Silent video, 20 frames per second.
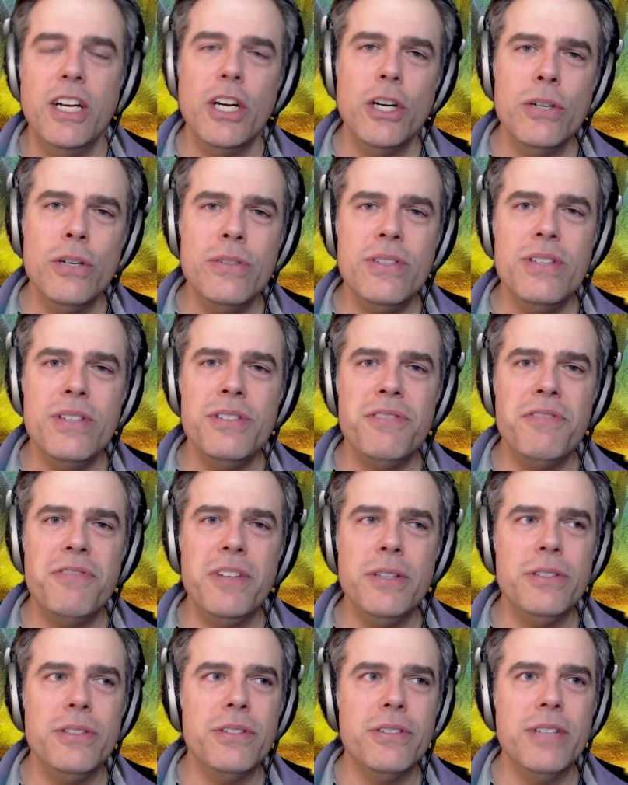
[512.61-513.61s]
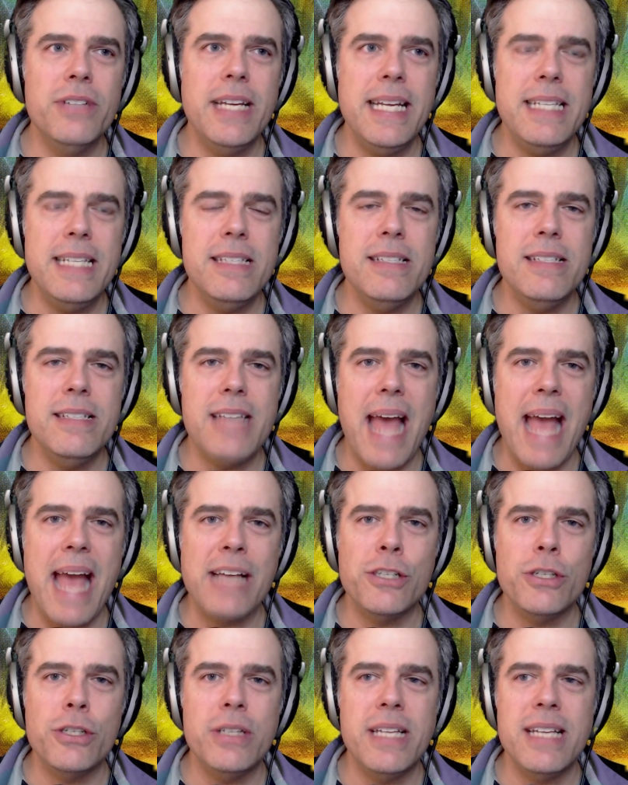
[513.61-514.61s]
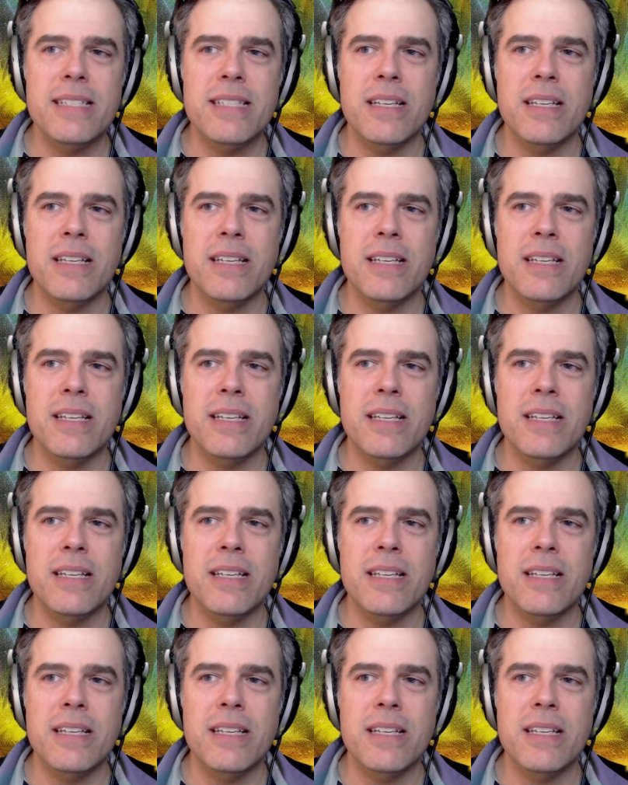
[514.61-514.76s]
Urza's Filter isn't actually as